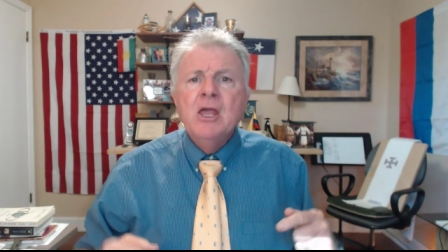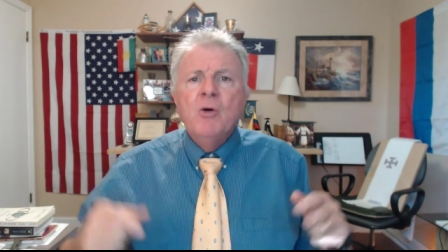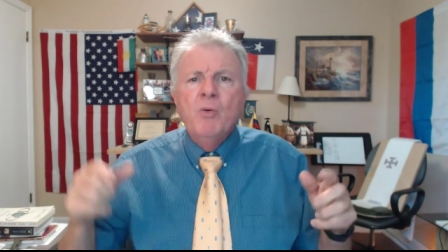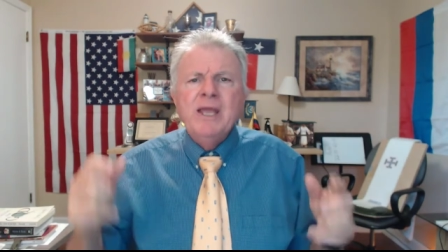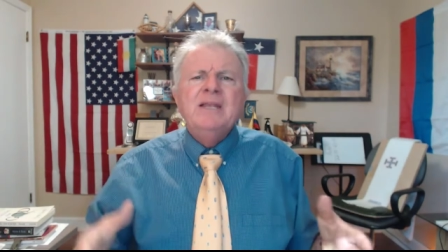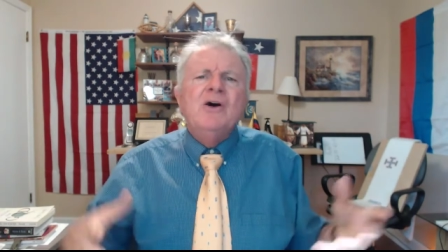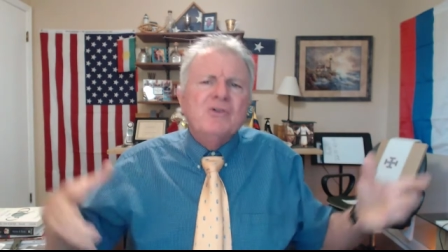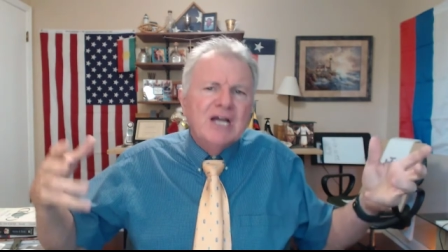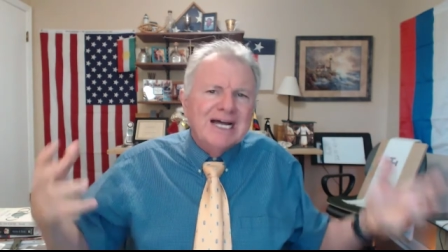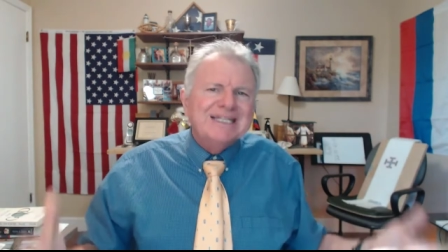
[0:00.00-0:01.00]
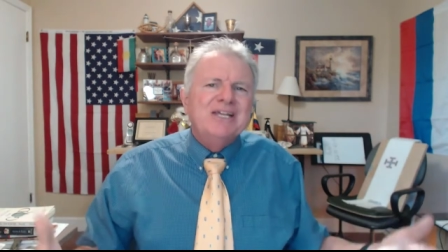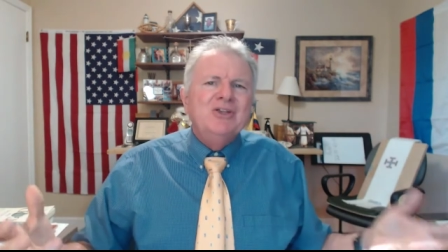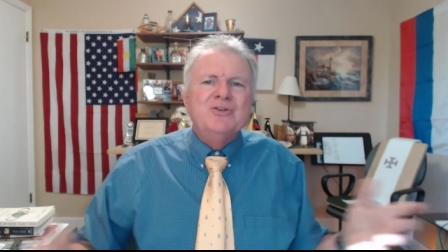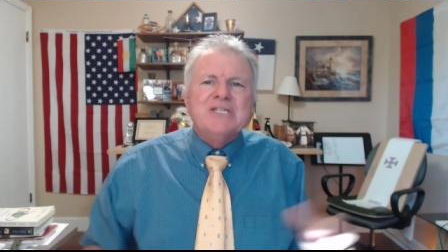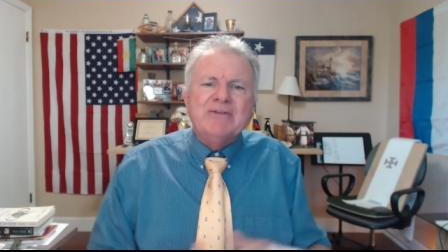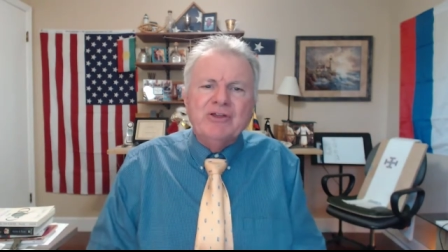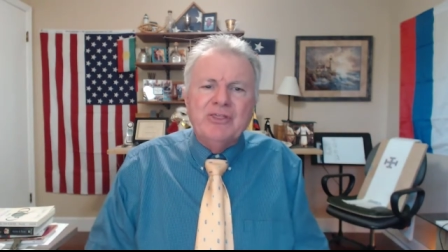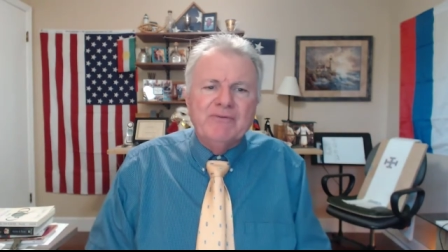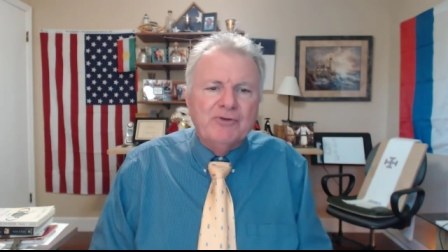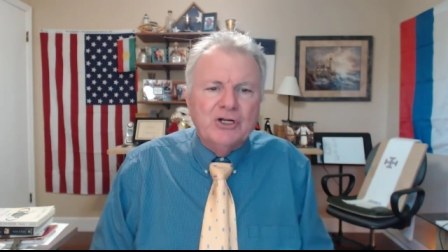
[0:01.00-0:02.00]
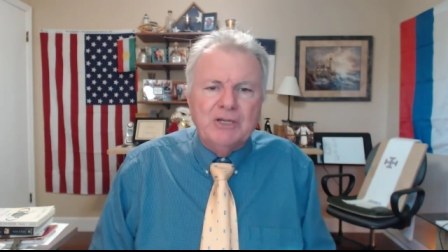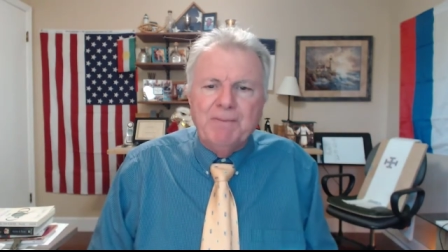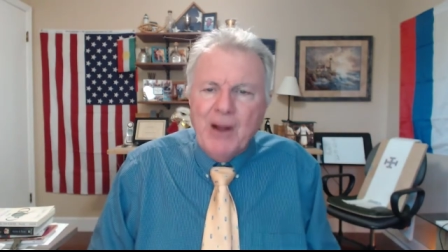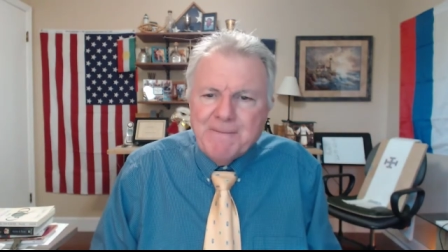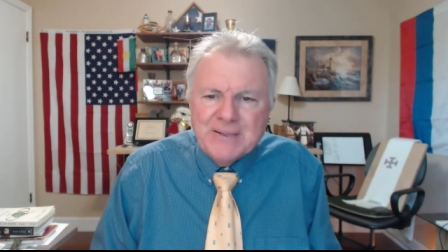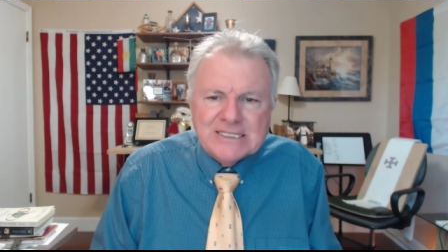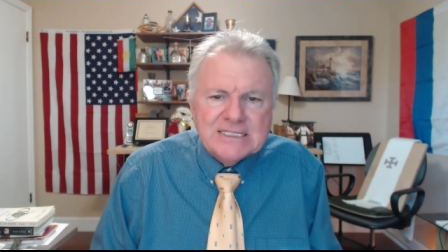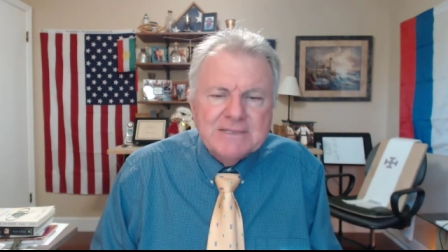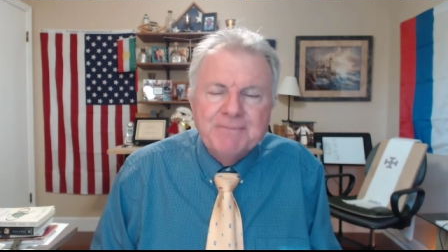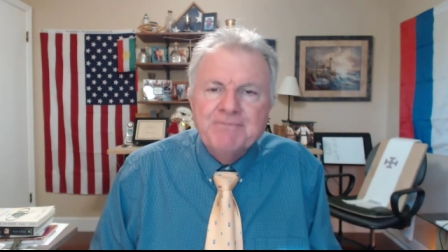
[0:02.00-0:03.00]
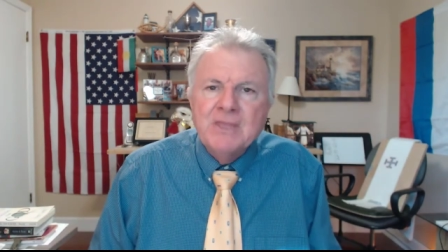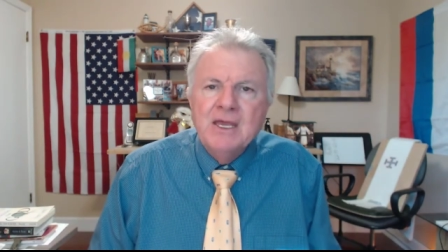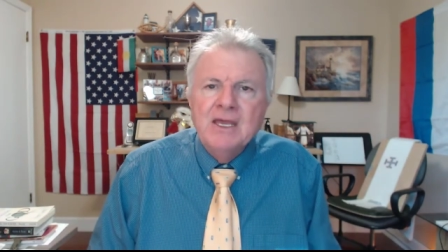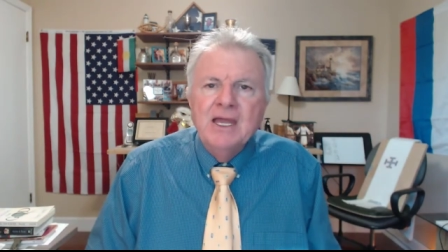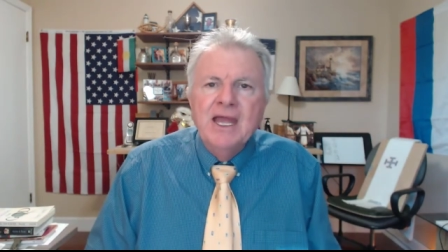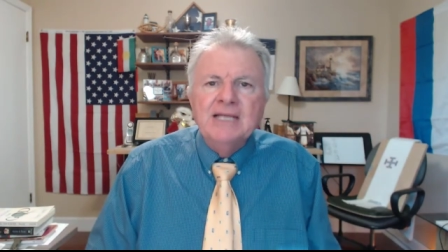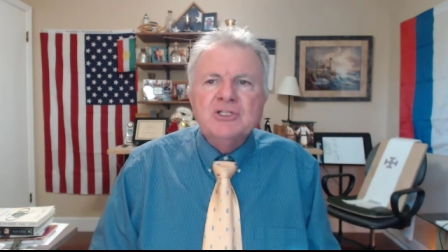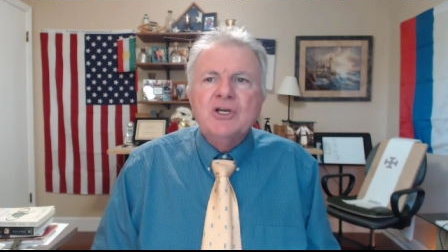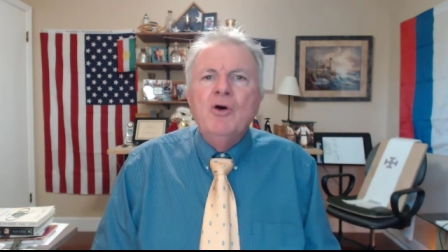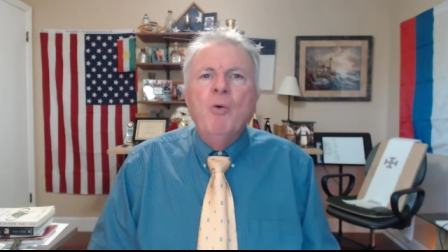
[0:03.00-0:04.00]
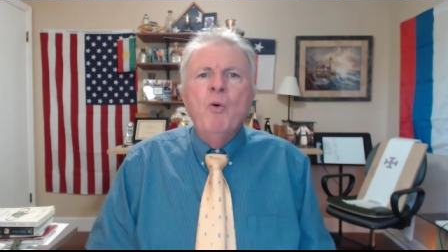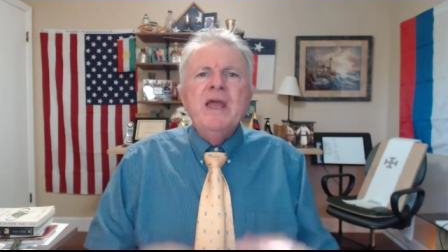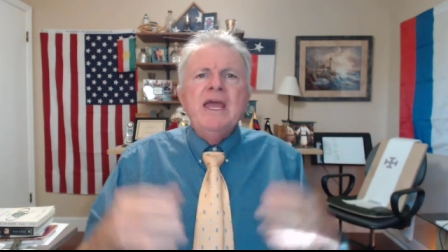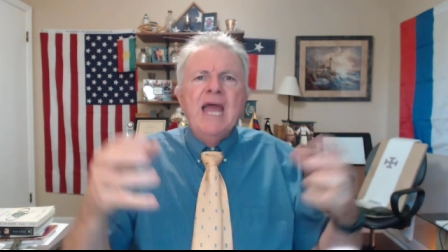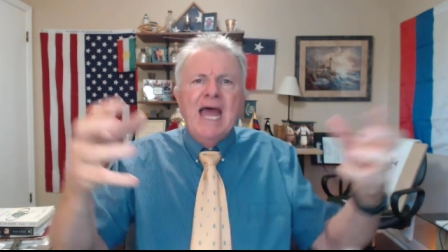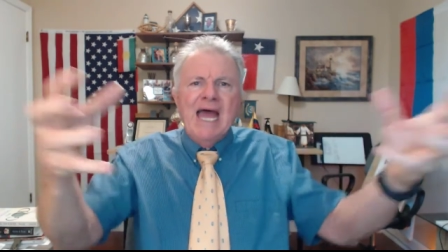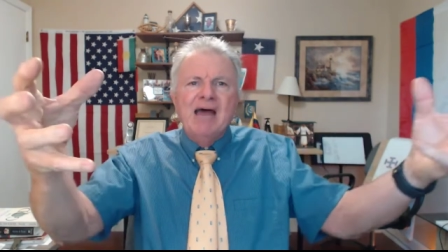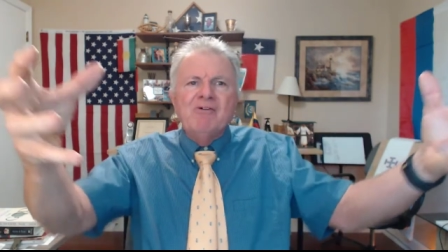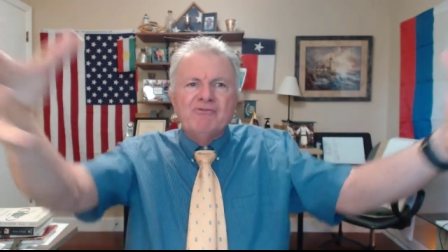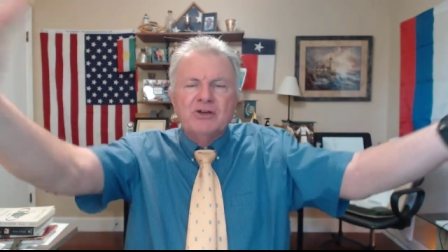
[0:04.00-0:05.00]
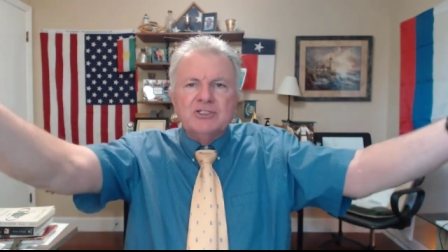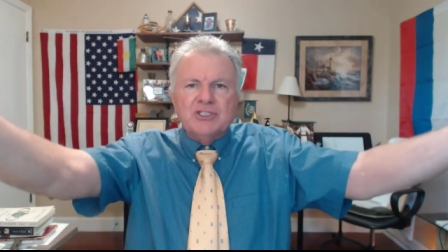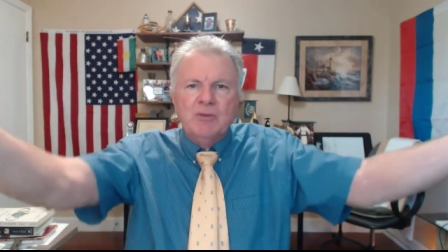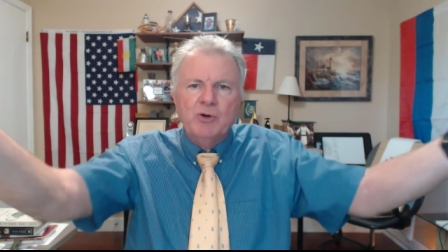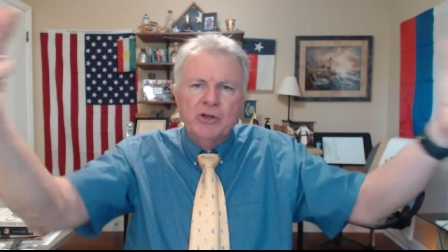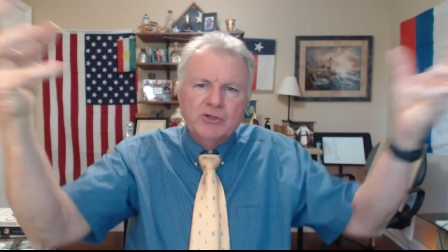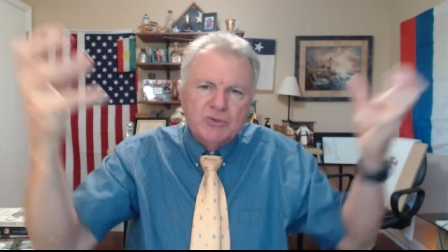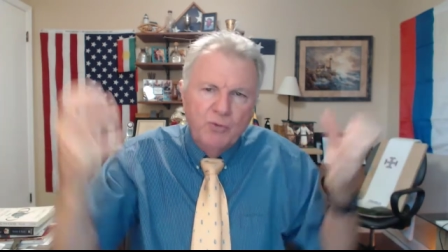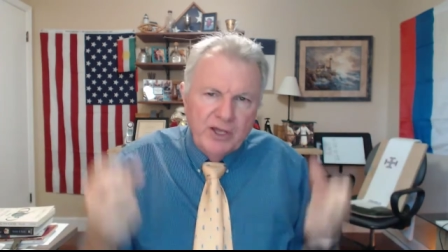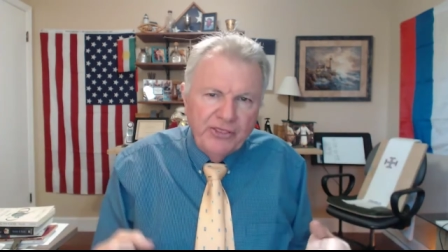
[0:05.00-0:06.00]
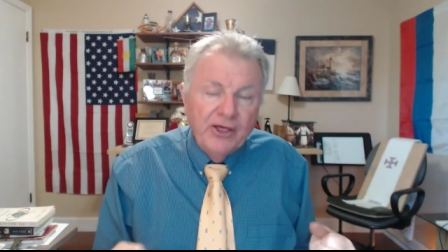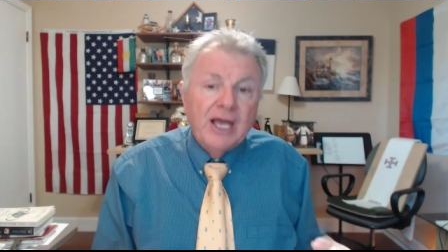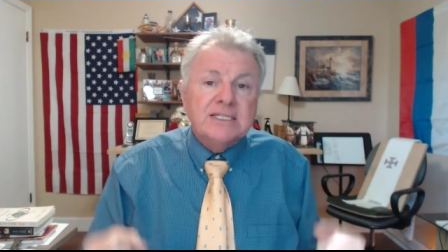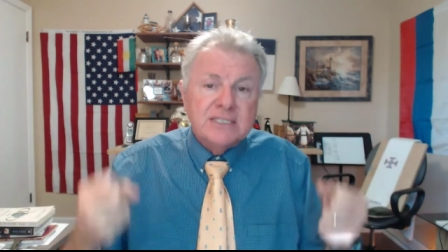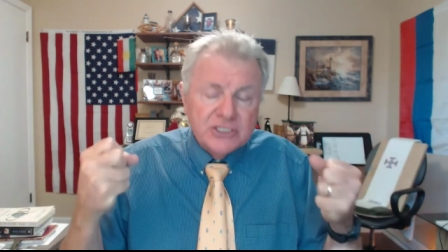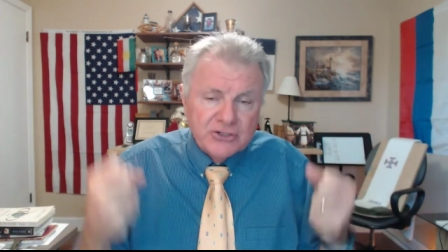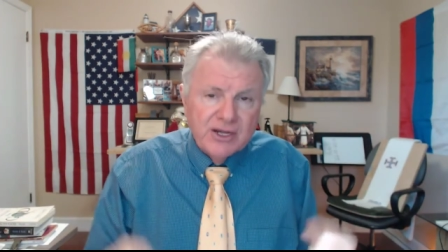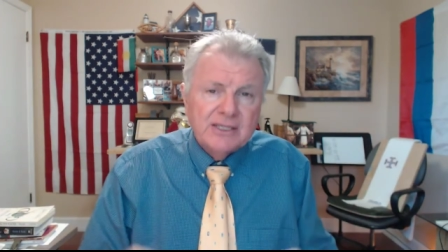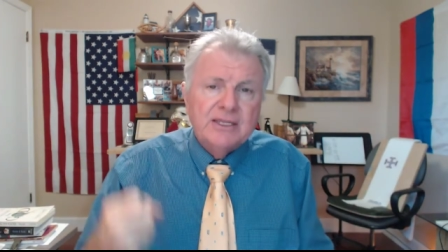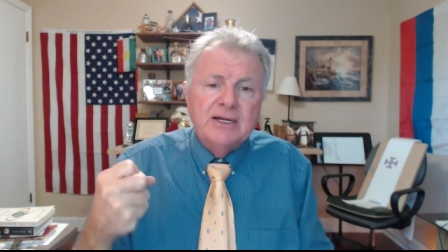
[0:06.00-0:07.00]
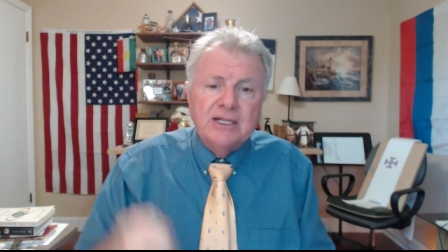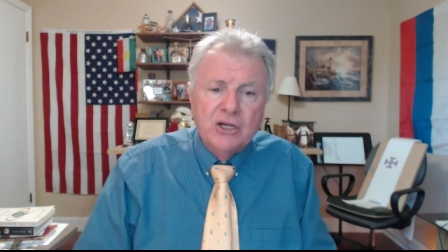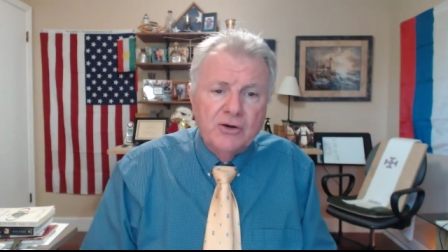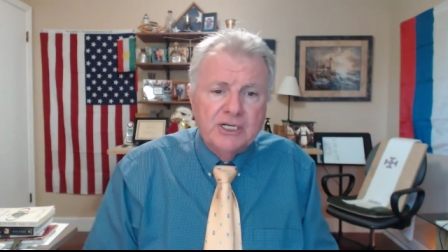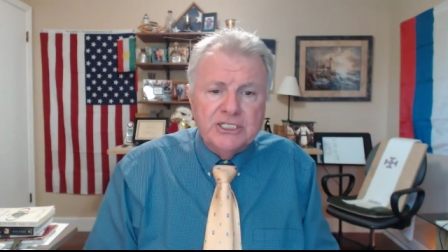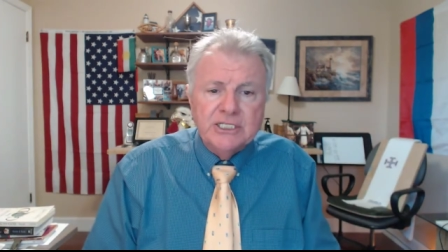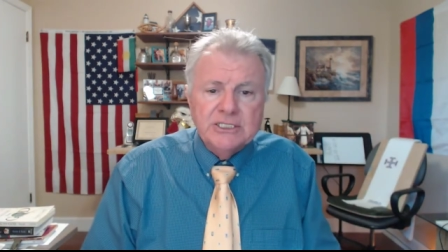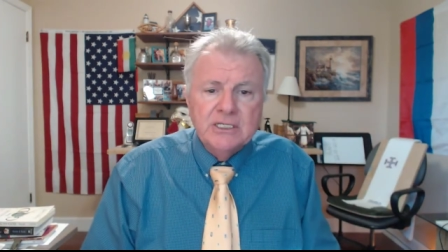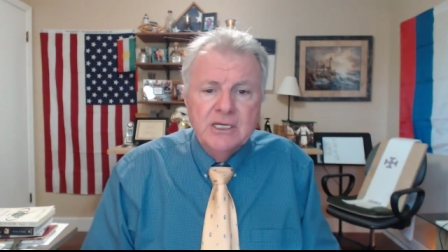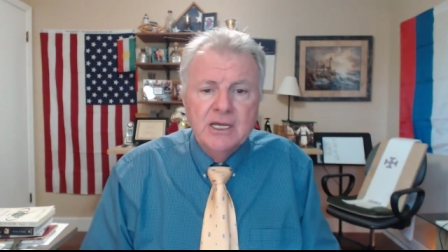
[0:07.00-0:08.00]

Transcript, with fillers: We know God can use everything for good purpose. And so we have someone who's with us to strengthen and encourage us.